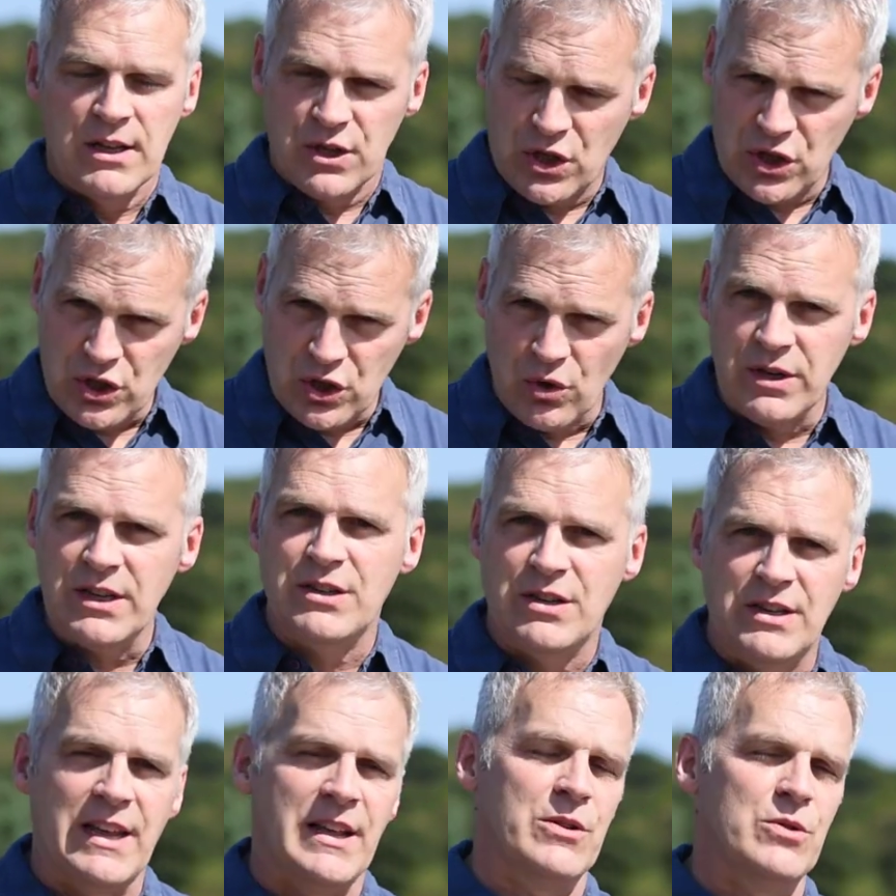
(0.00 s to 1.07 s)
solid
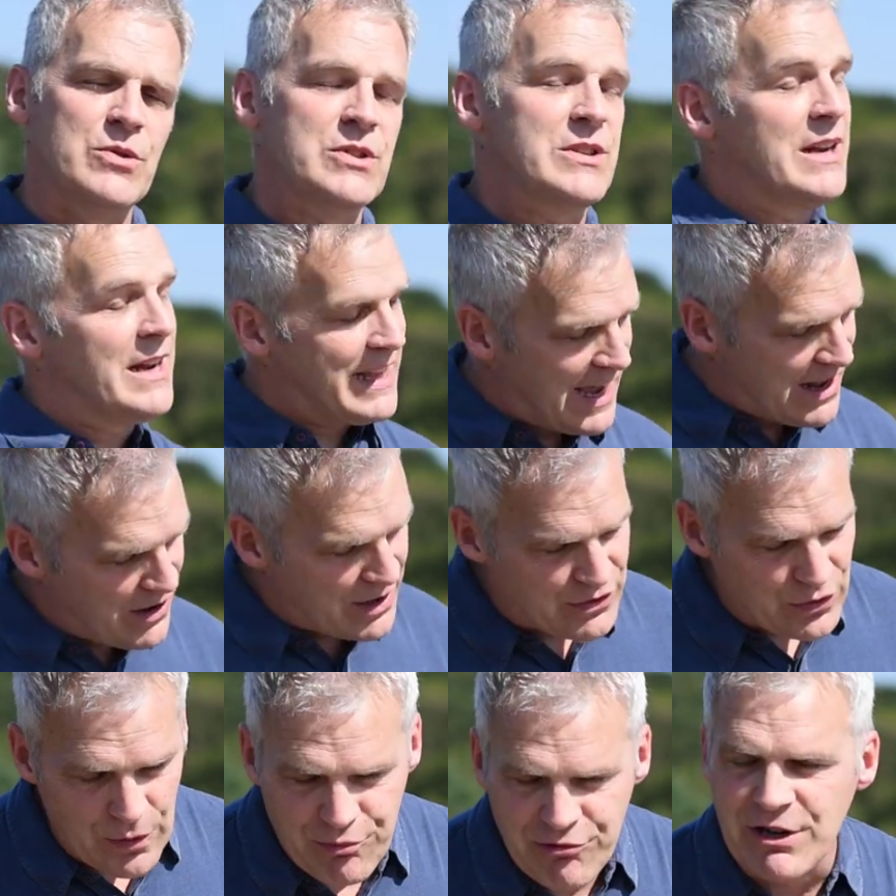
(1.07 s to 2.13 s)
deals, and again, I
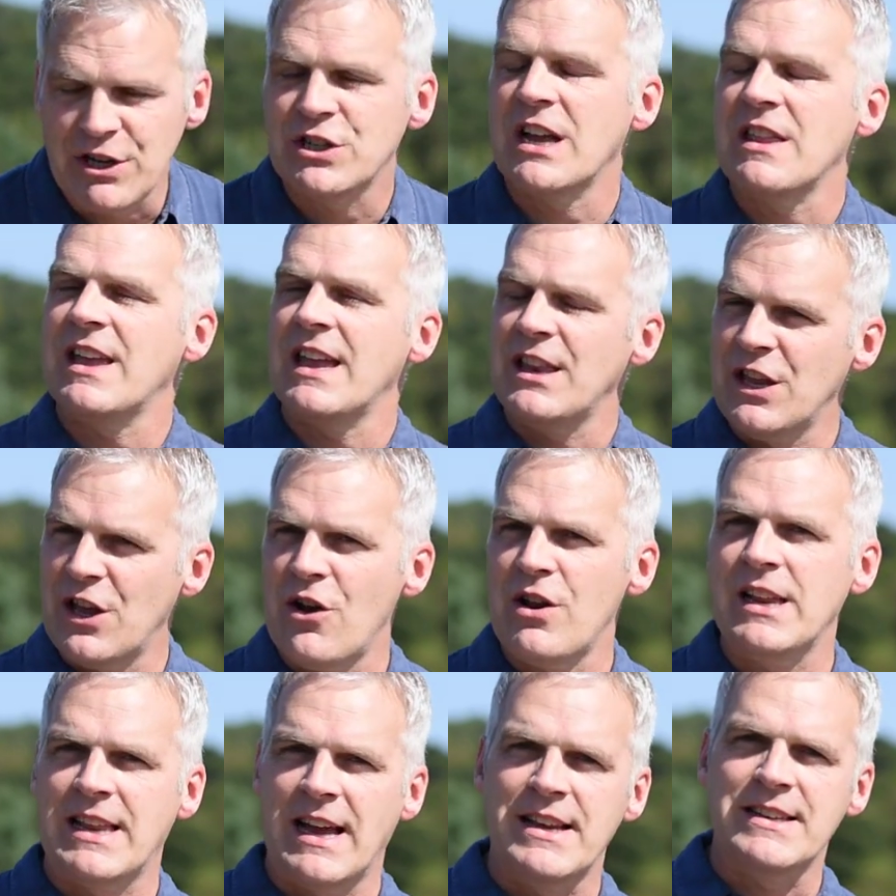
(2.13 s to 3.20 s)
do appreciate that in the
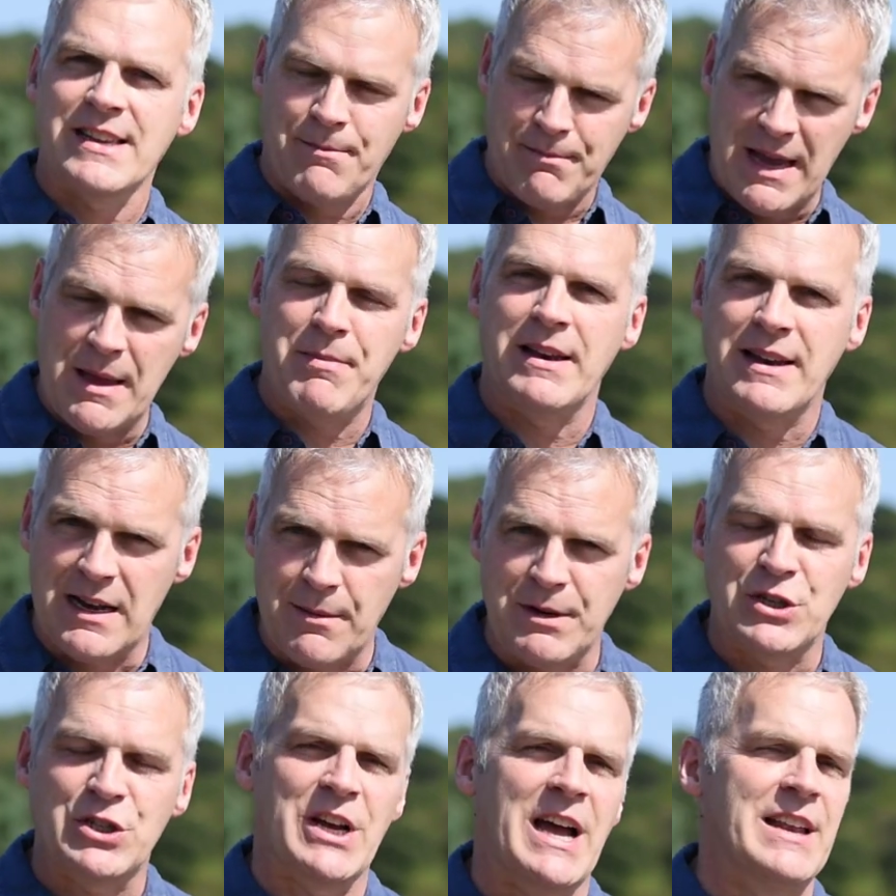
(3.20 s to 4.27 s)
early days that may be a little
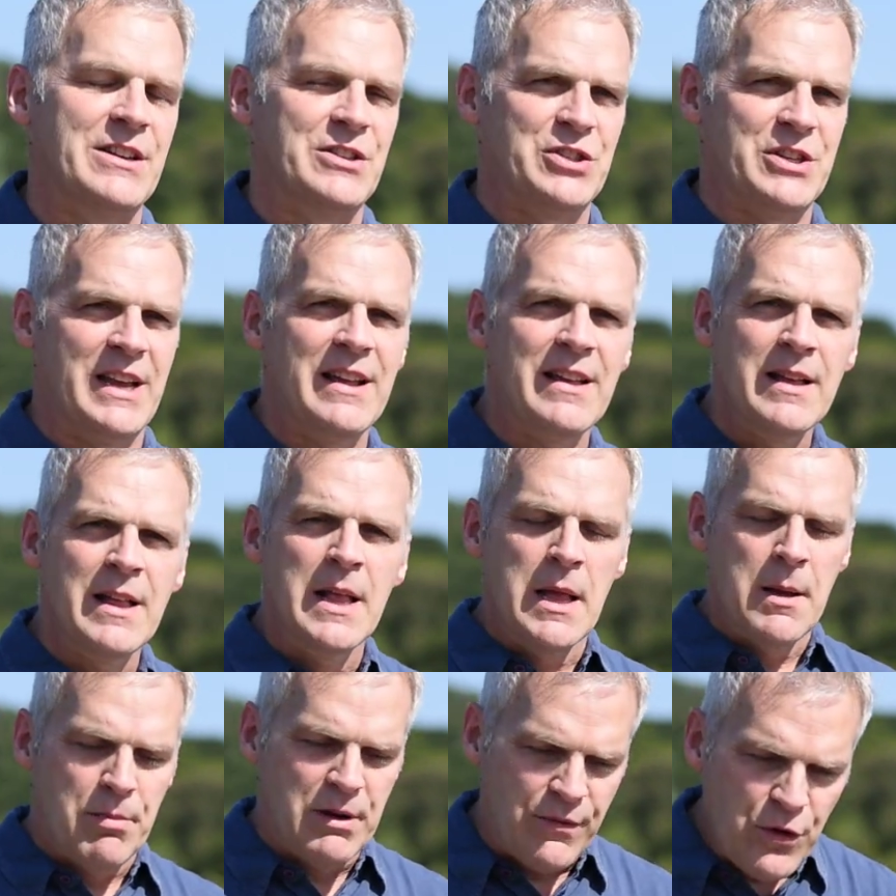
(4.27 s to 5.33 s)
bit challenging,
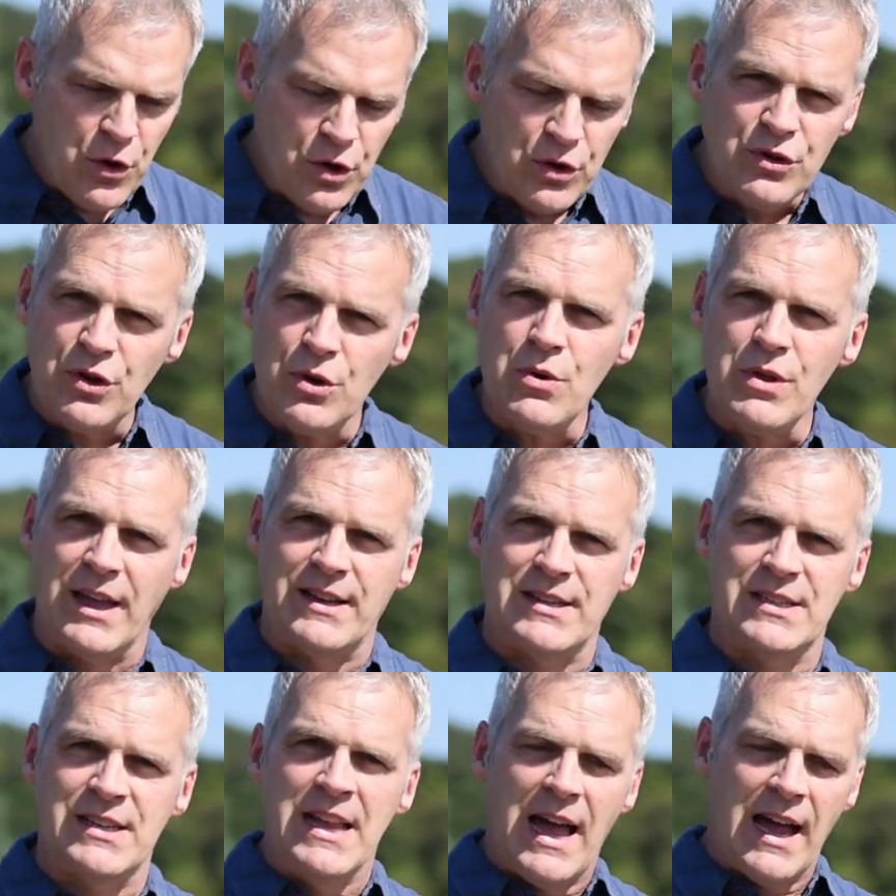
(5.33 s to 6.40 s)
but if you can do
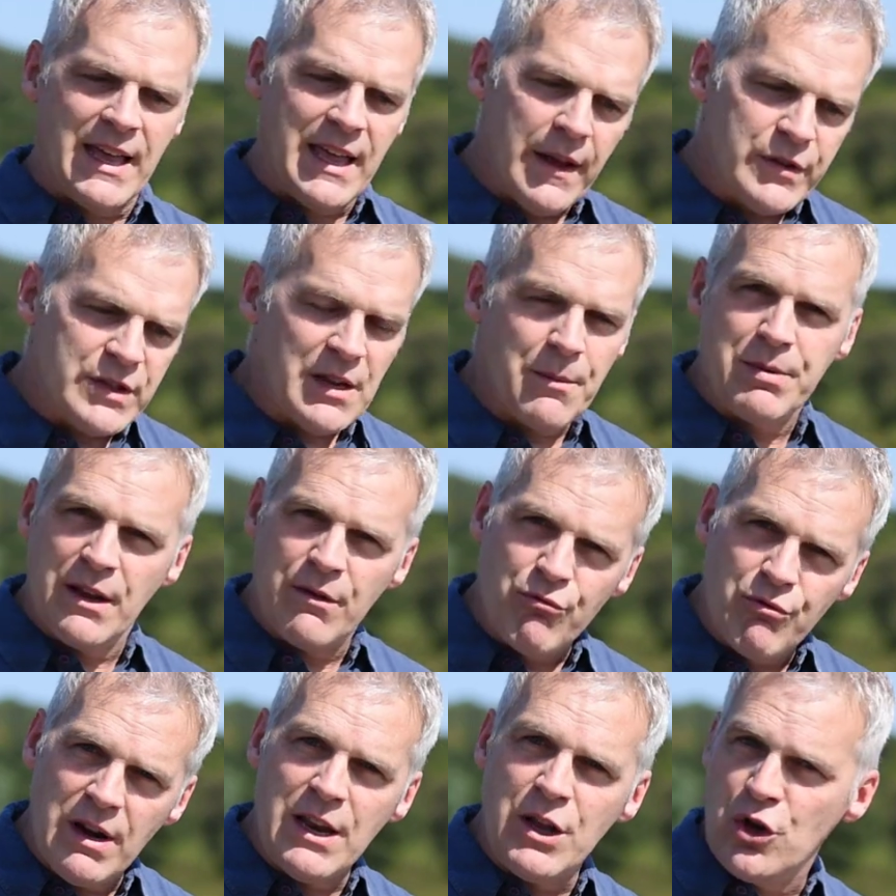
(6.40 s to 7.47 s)
this and give somebody a
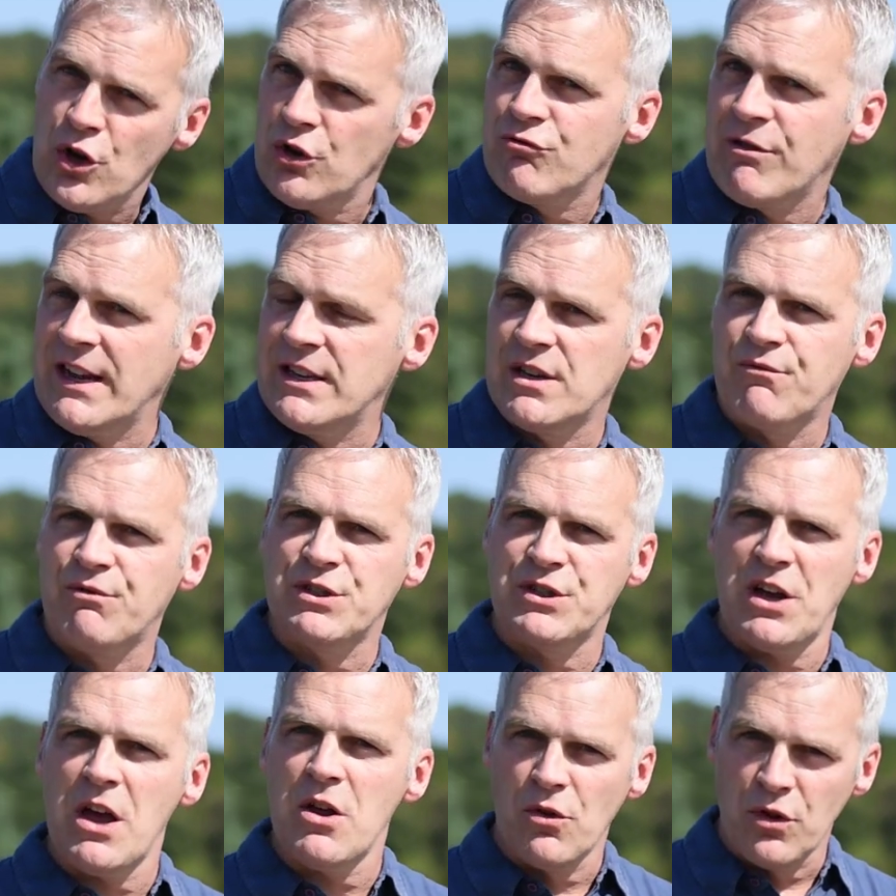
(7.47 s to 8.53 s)
really good rate of
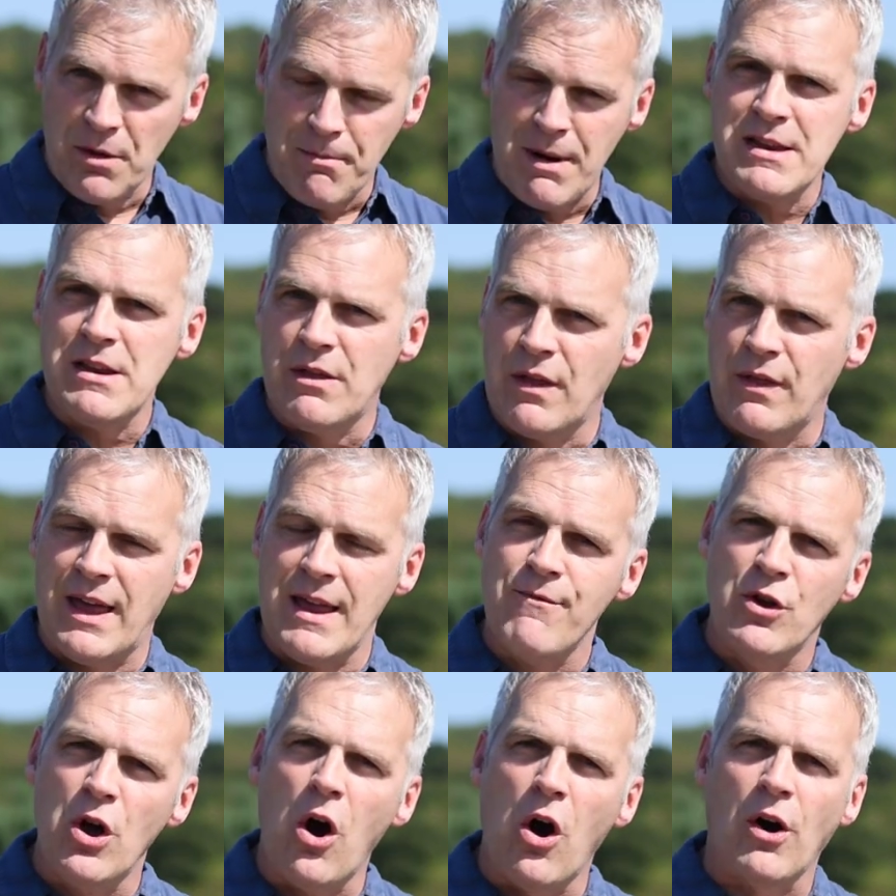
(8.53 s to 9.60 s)
return on the money that
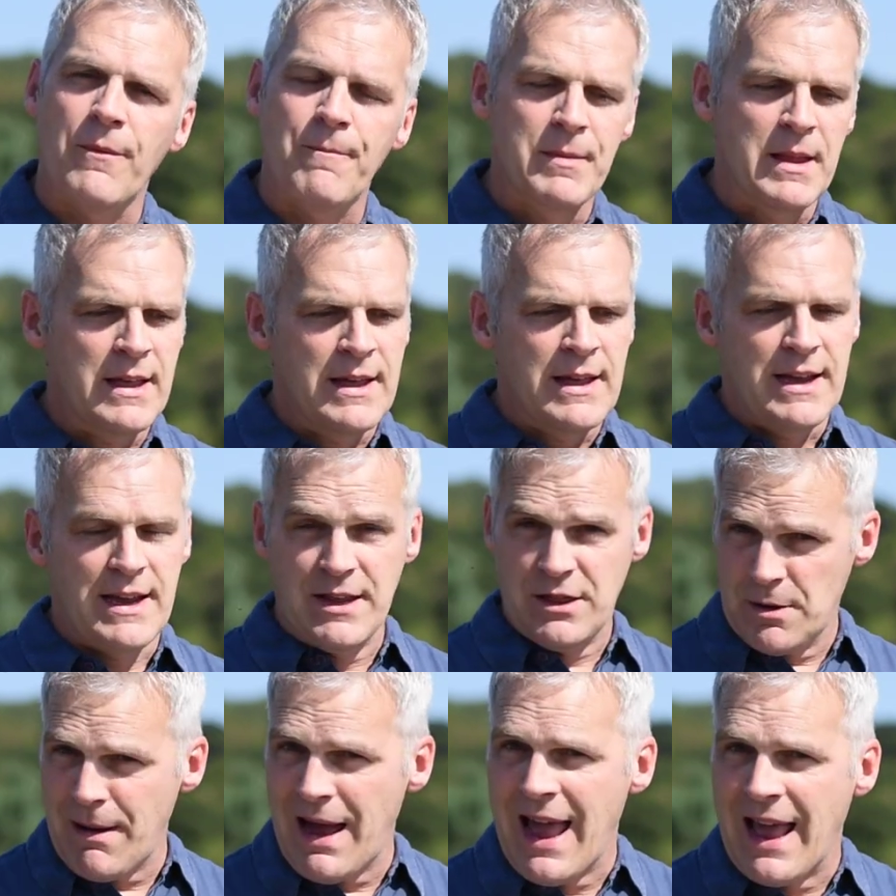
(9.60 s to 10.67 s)
they've got in
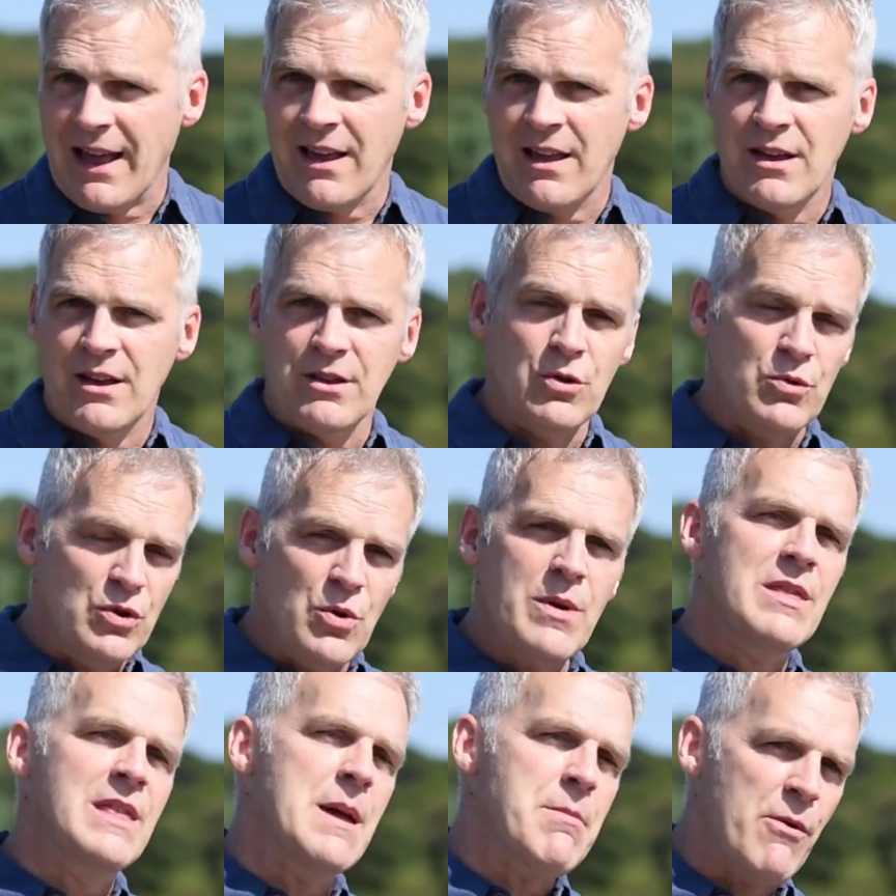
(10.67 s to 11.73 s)
the bank, you're
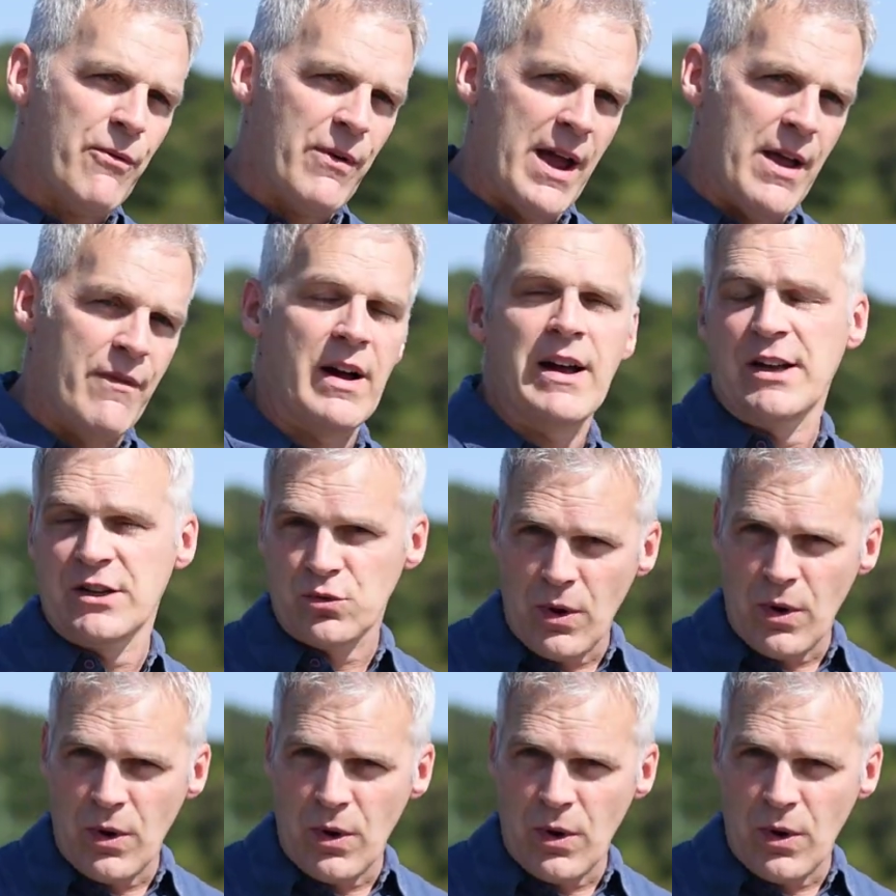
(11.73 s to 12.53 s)
doing them a favor as